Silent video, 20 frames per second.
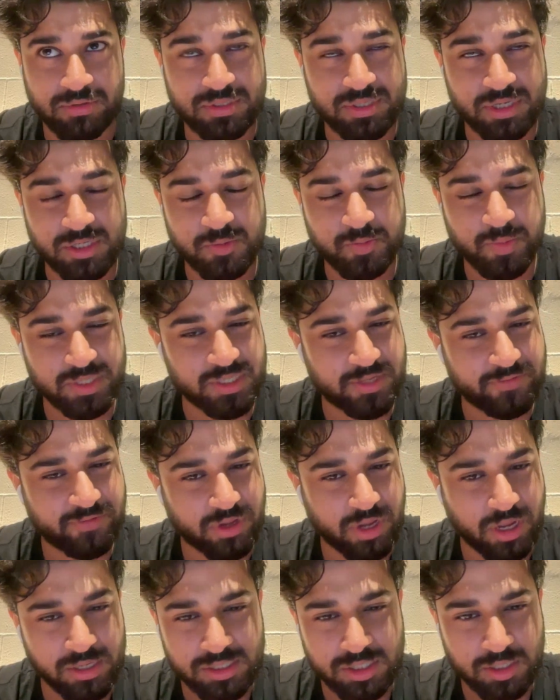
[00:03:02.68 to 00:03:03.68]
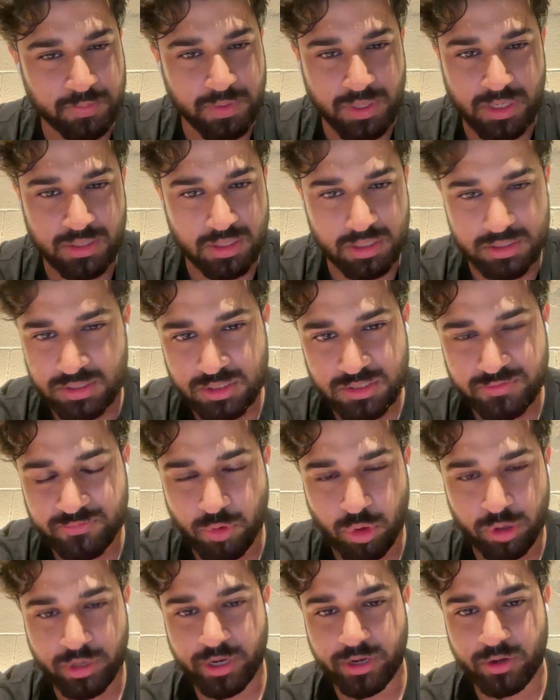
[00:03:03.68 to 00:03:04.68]
I would say, specific ICP. They
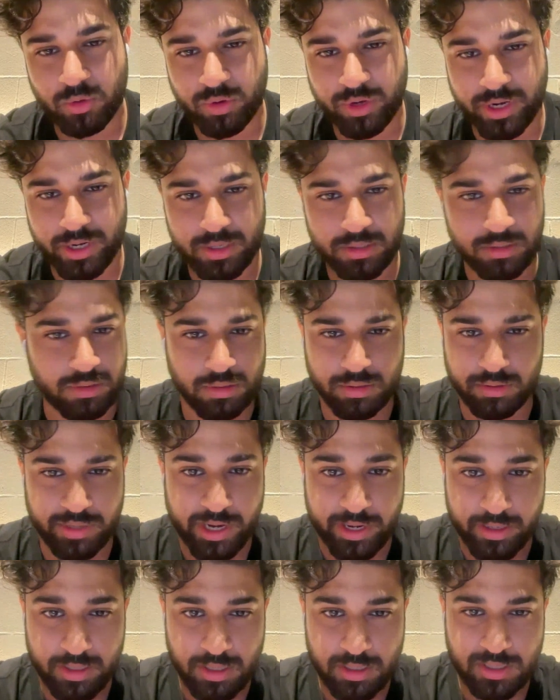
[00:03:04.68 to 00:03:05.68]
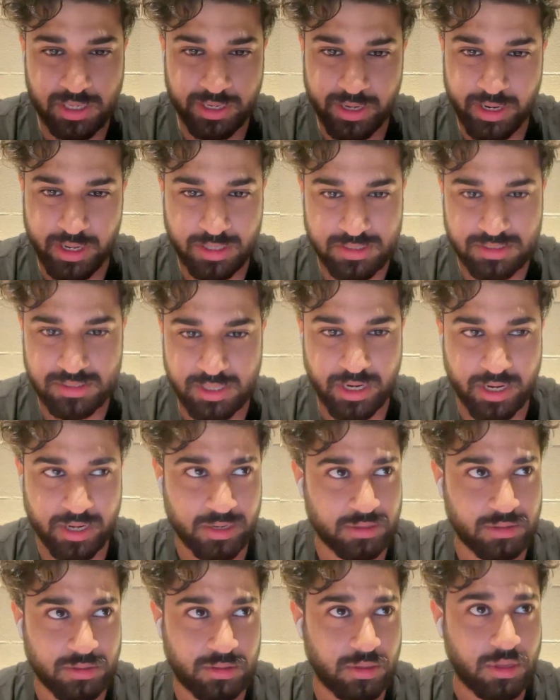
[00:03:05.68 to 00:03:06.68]
just wanted to get dental clinics,
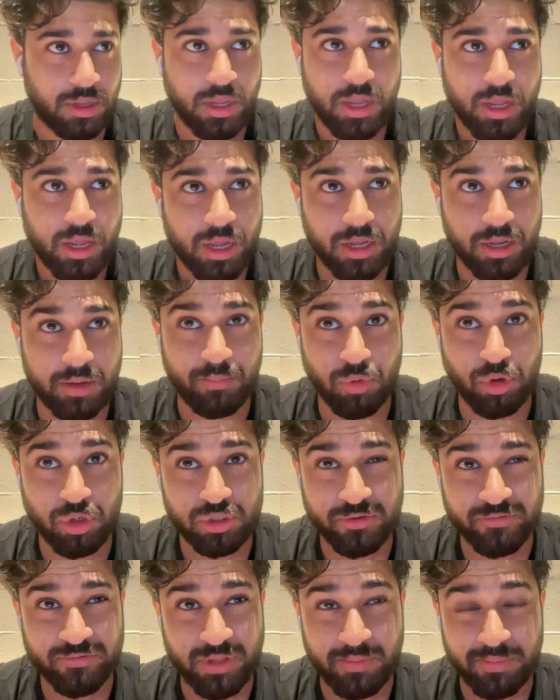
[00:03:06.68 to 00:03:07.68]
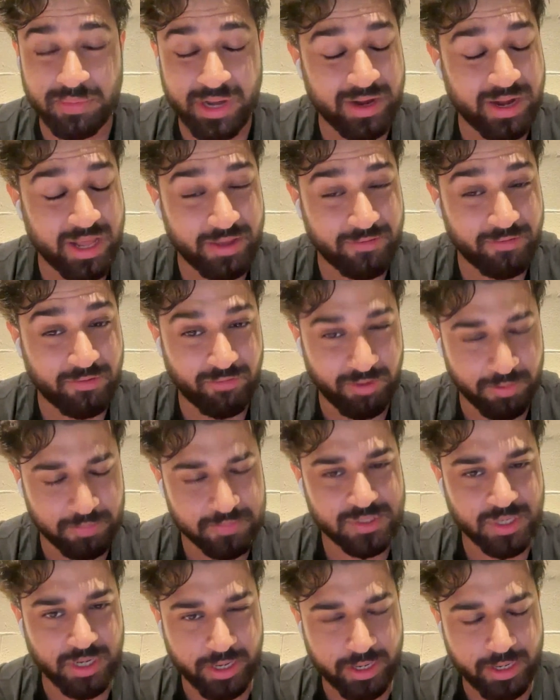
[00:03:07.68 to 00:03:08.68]
and most of them didn't have a
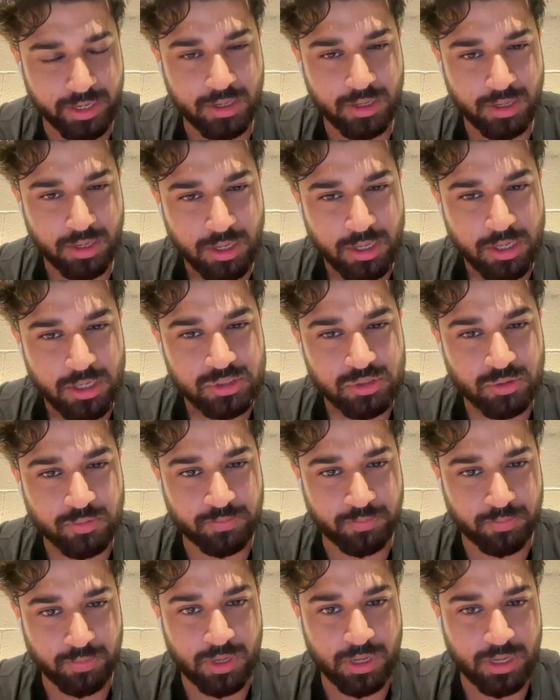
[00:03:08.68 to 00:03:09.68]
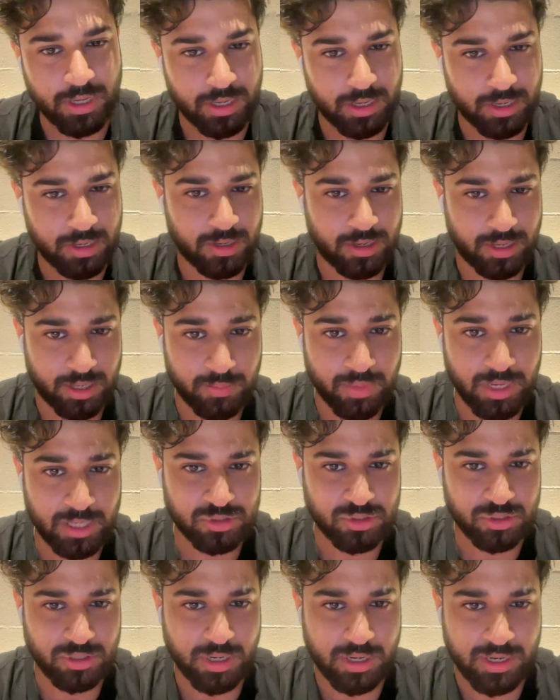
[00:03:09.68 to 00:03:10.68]
website. So
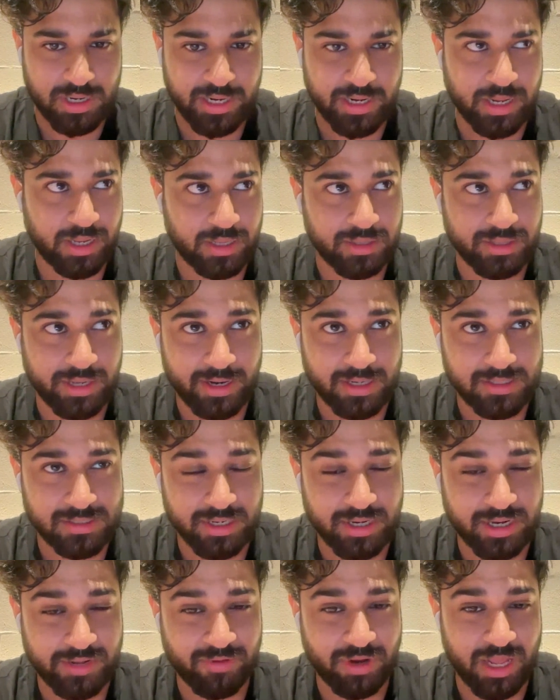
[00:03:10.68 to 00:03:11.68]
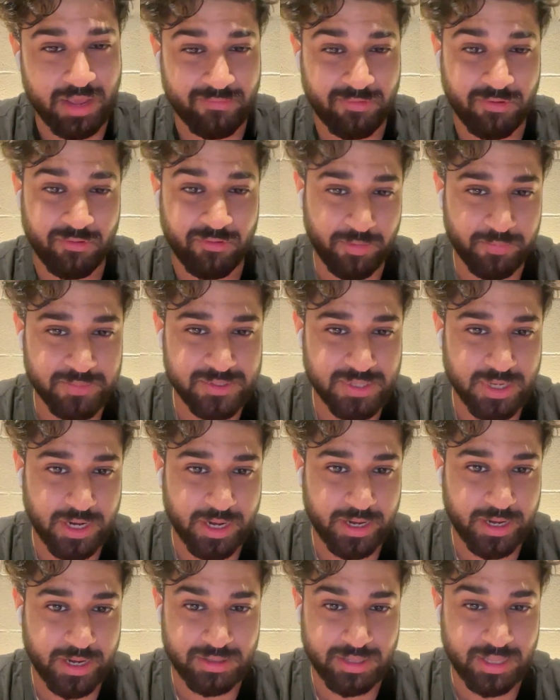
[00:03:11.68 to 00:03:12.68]
imagine a clinic that doesn't even have a
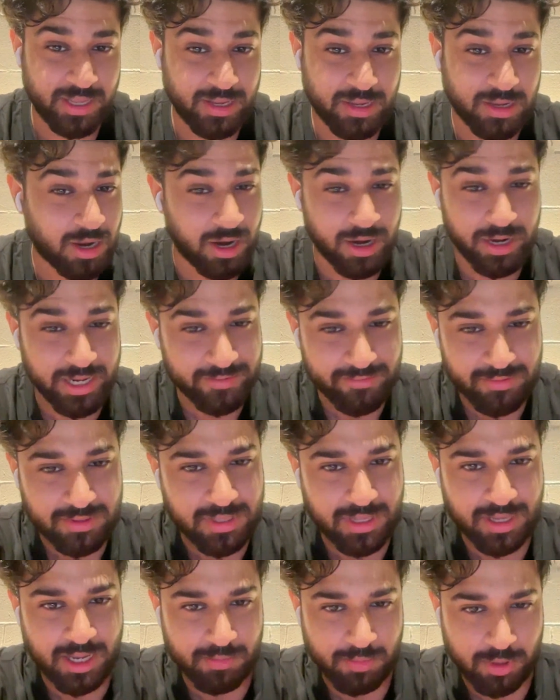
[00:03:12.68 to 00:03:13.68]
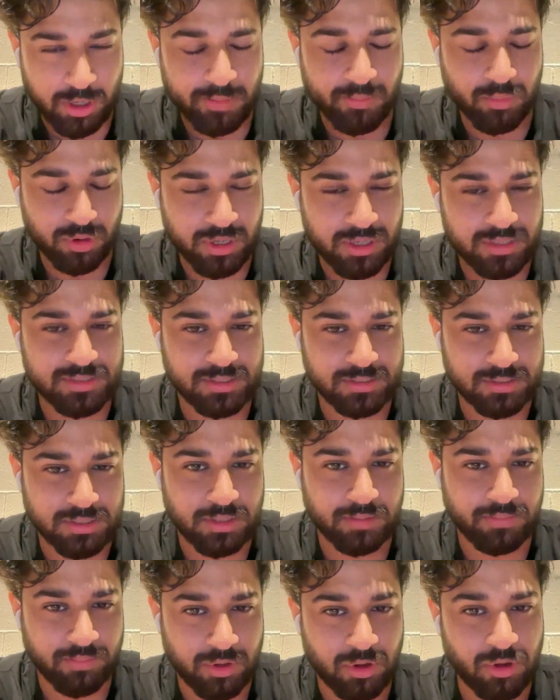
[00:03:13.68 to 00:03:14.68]
website. They can't even think about a booking
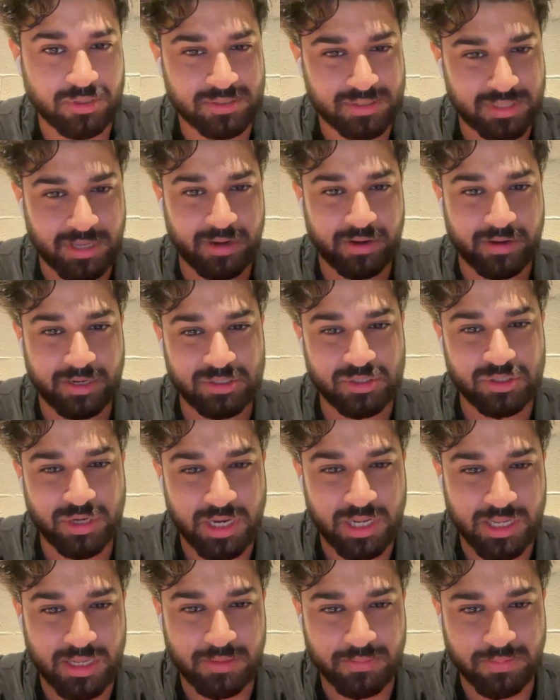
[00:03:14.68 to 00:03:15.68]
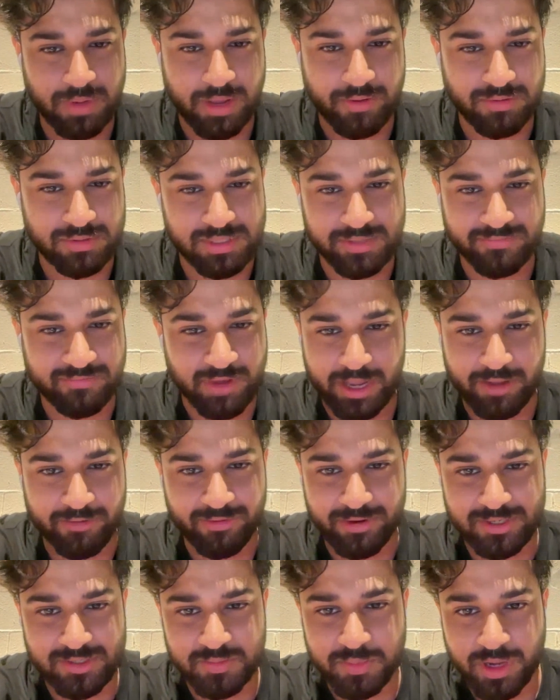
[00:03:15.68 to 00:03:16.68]
system because they are digitally, I would say,
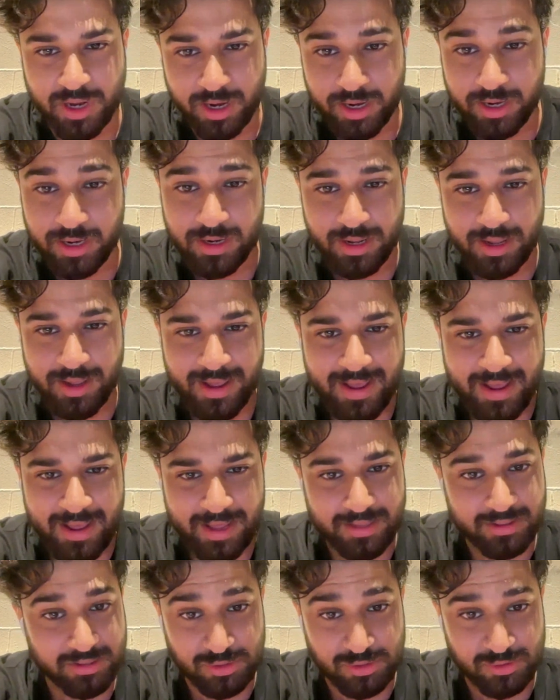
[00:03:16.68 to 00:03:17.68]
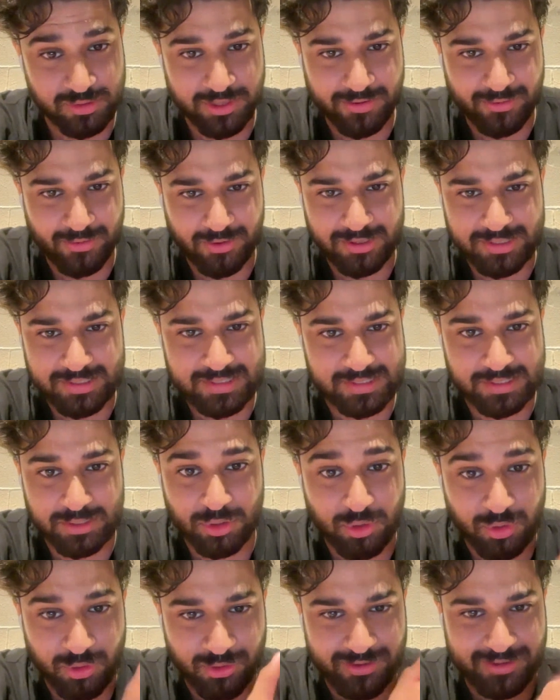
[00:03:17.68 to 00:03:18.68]
5 years behind. So there
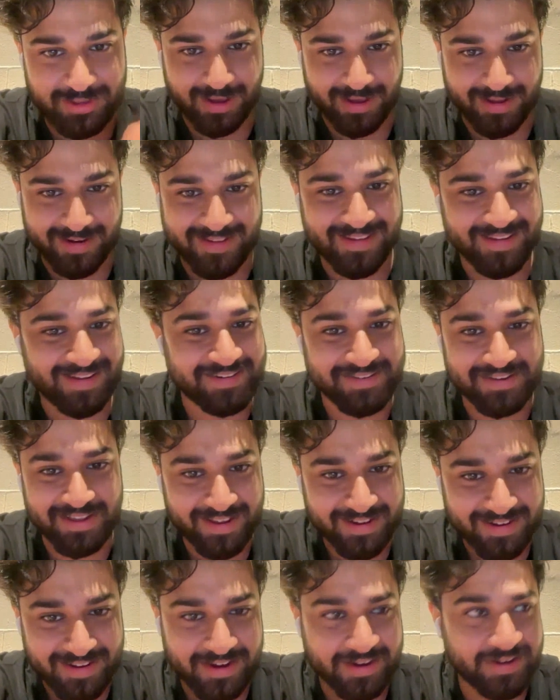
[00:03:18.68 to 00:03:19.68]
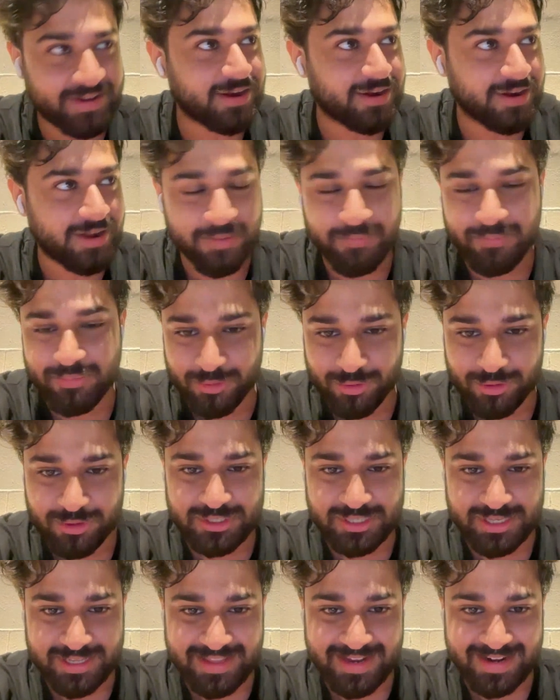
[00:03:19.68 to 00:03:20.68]
was no targeted
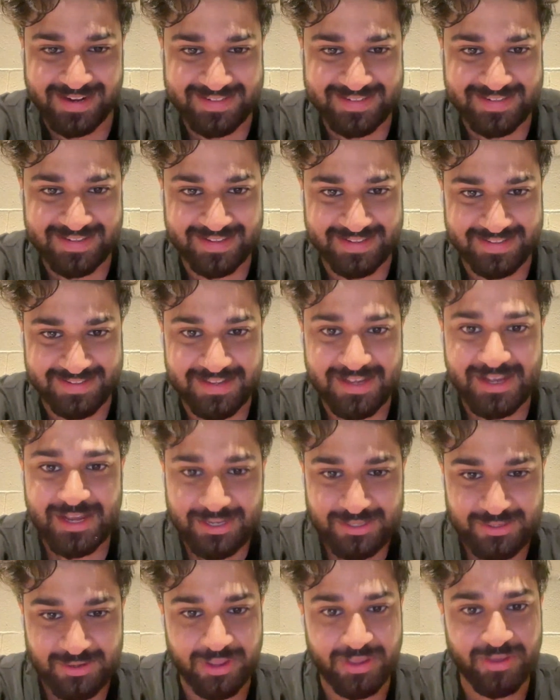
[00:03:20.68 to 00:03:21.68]
approach in that sense.